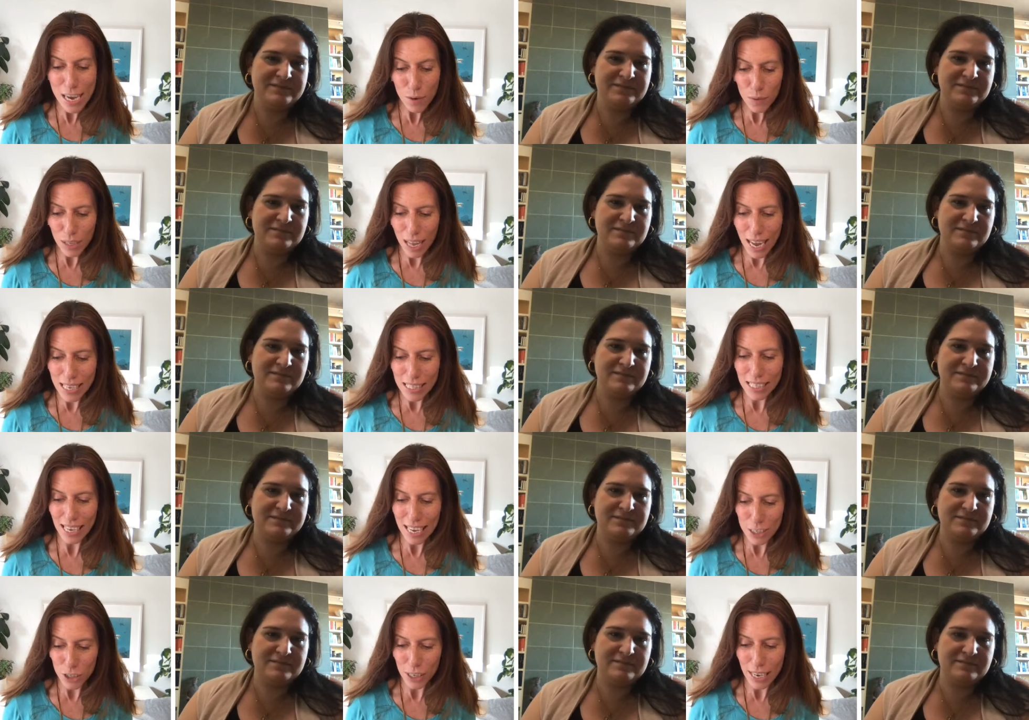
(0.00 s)
Speaker 1: "Equalizing
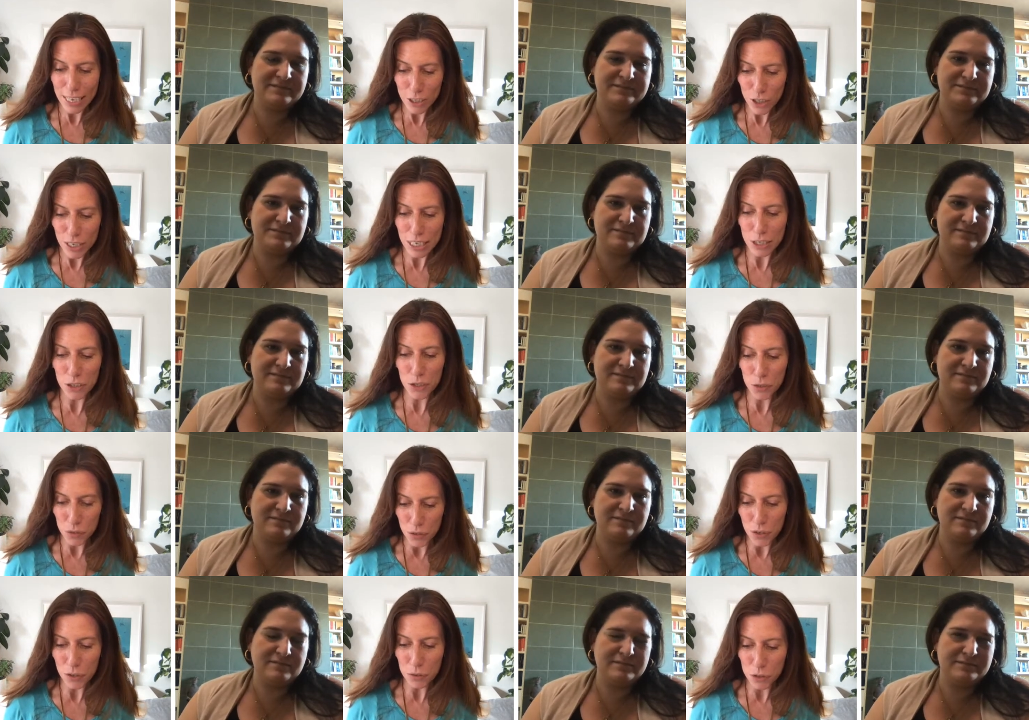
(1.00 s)
Education in Ju-
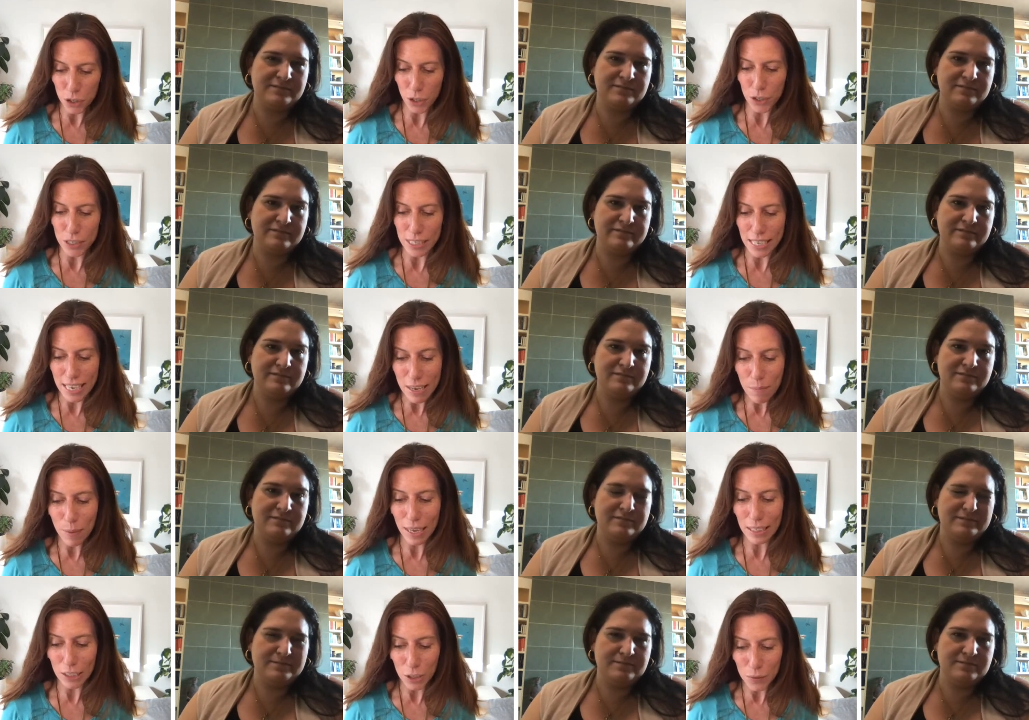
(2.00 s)
New Jersey"
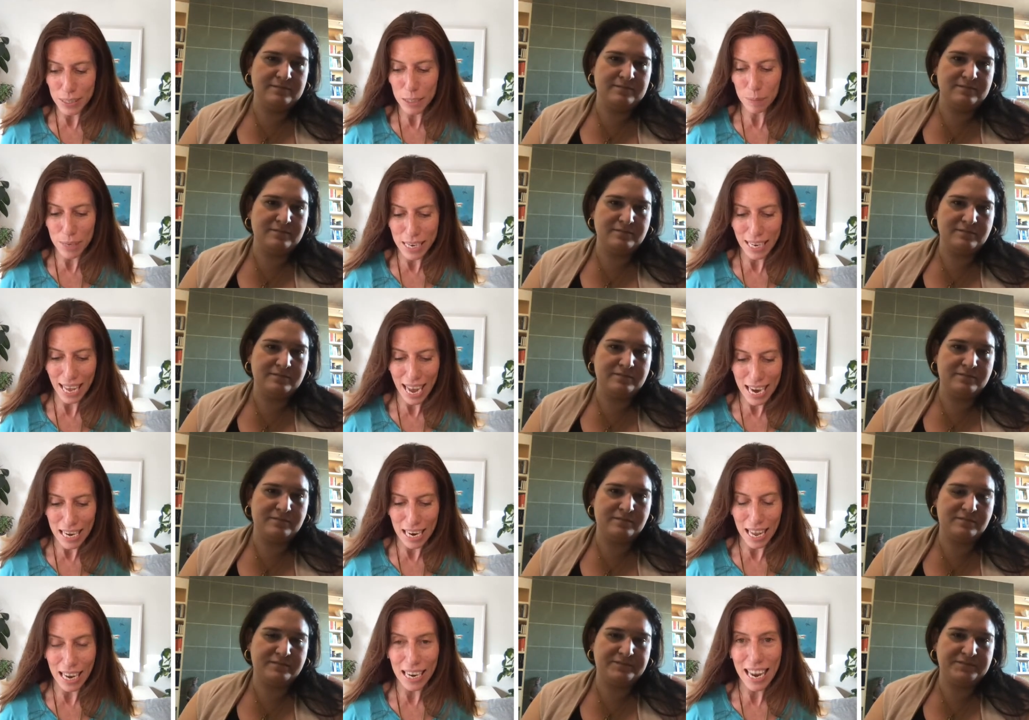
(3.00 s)
by Lewis B.
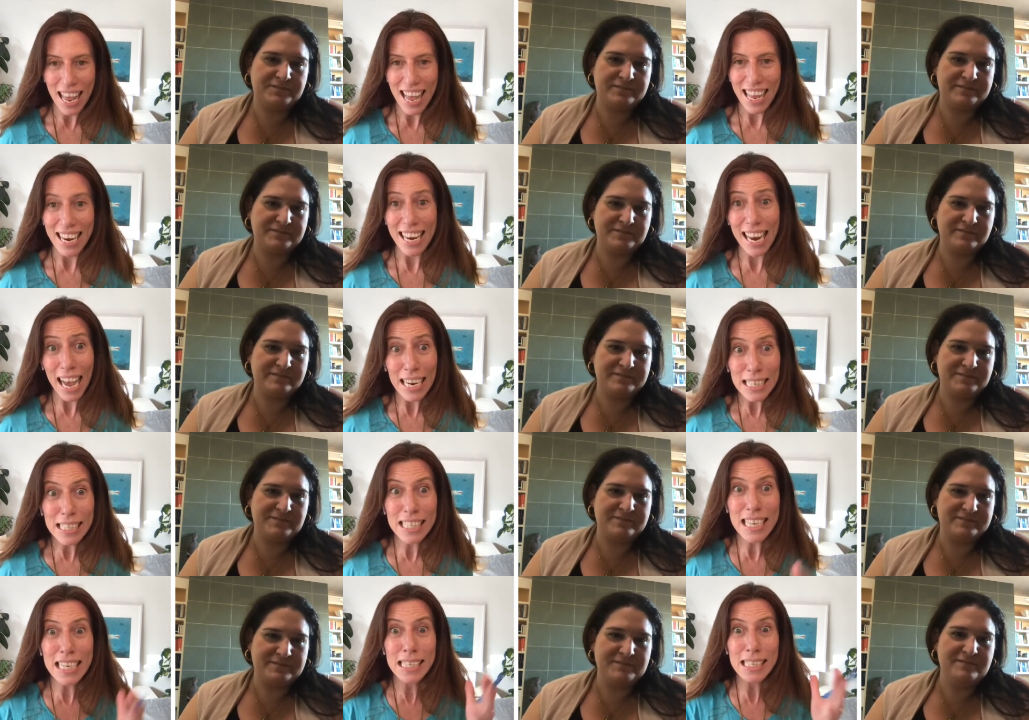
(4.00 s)
Kaden,
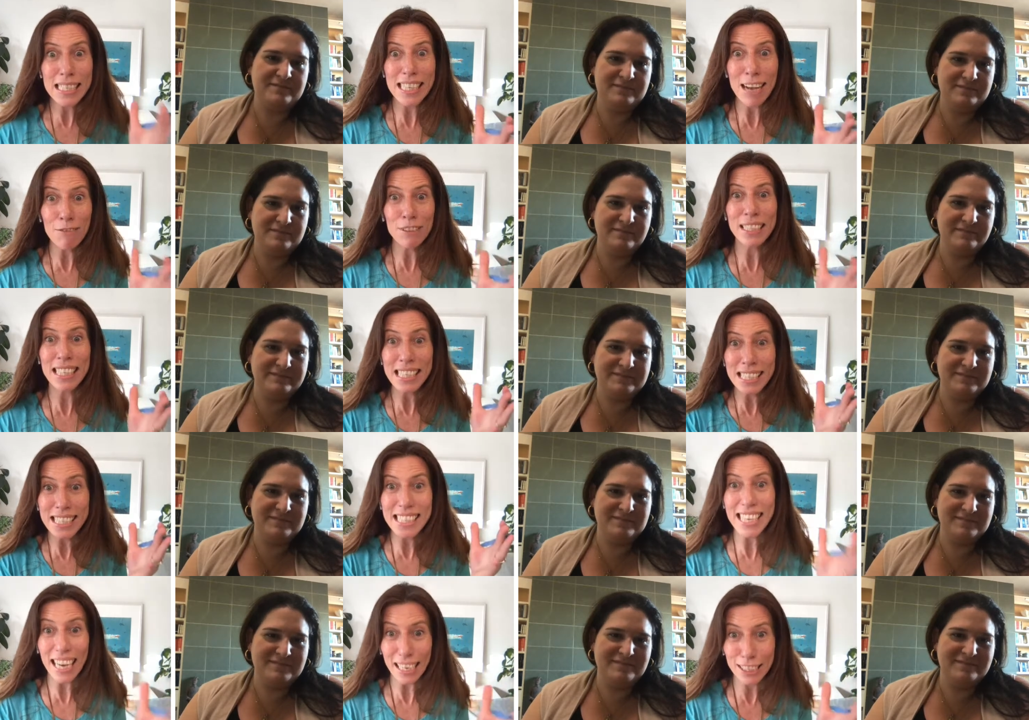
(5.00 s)

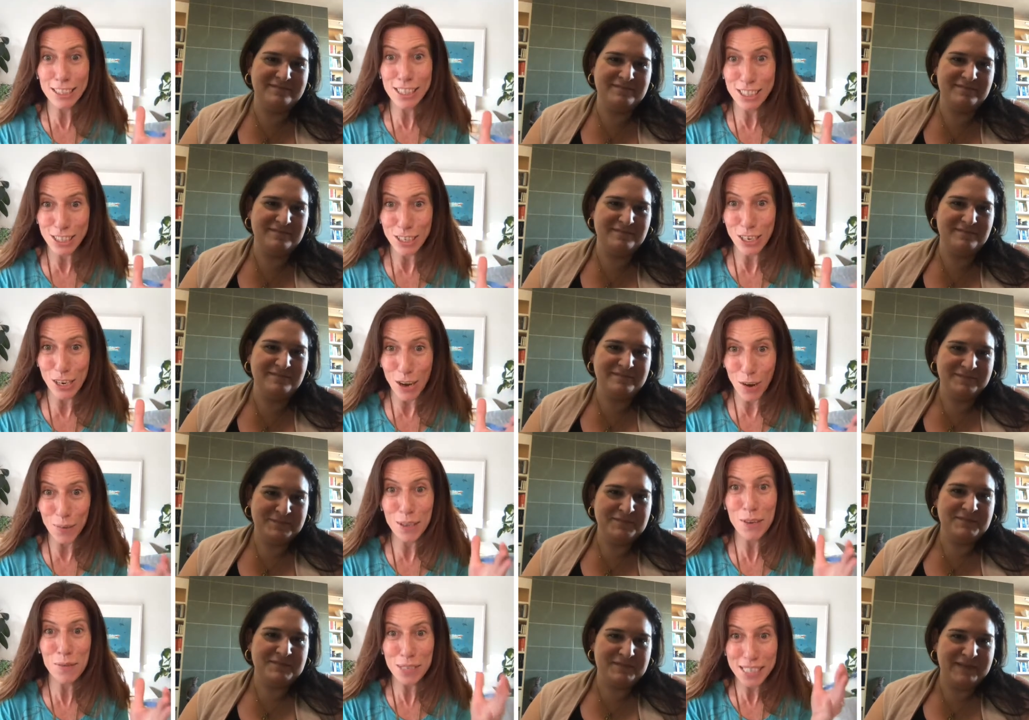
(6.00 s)
1976. You know
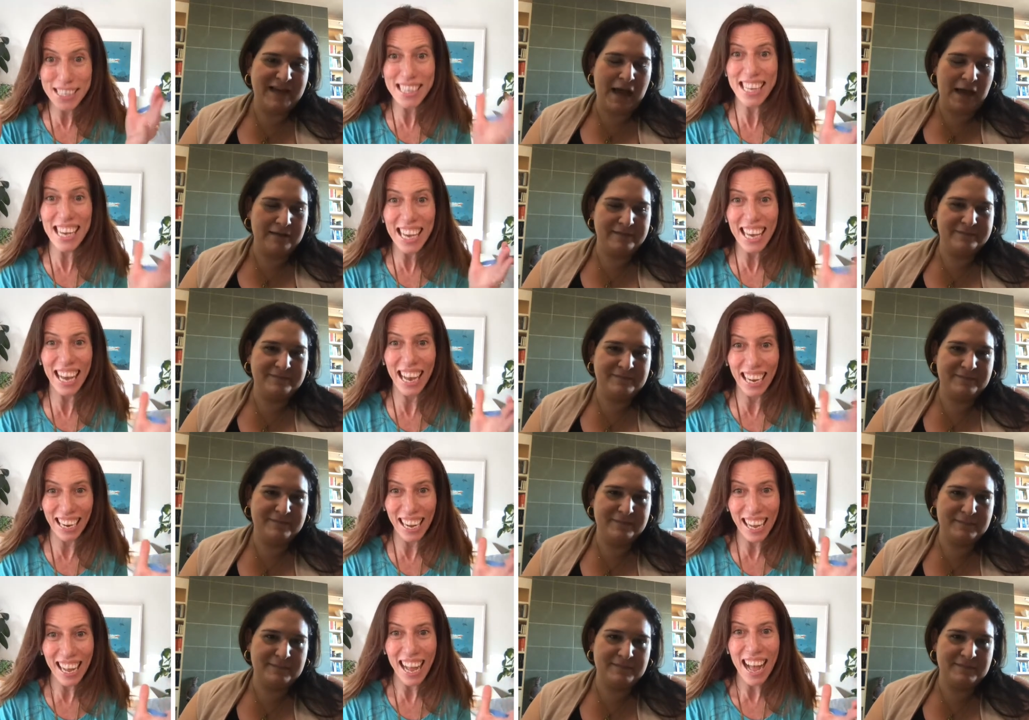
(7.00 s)
he was yeah.
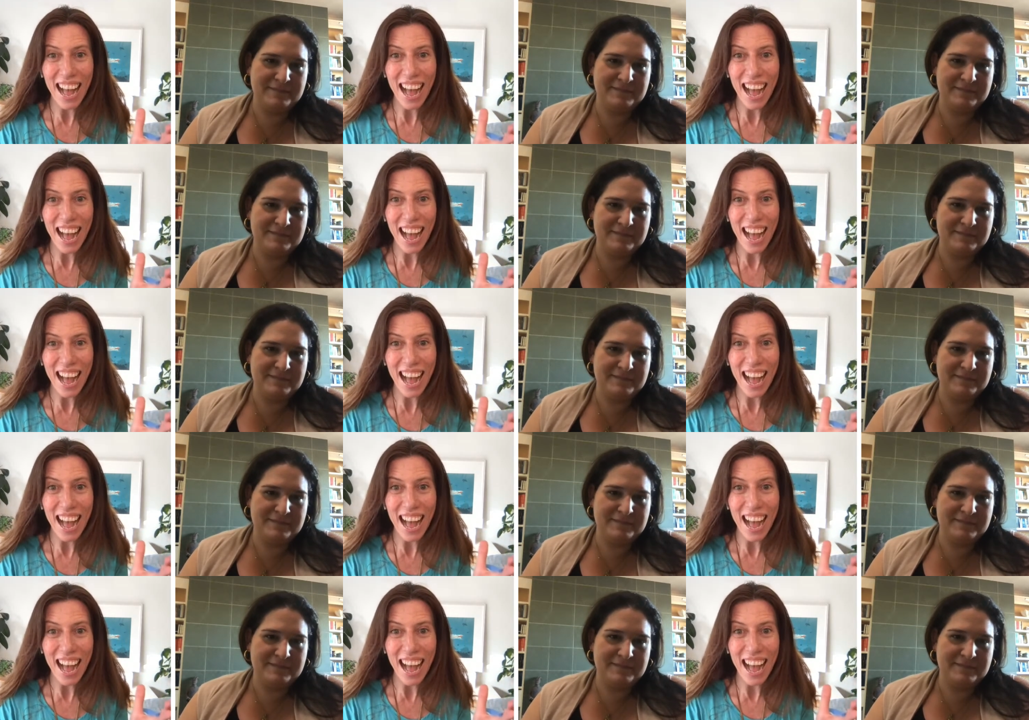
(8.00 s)
thinking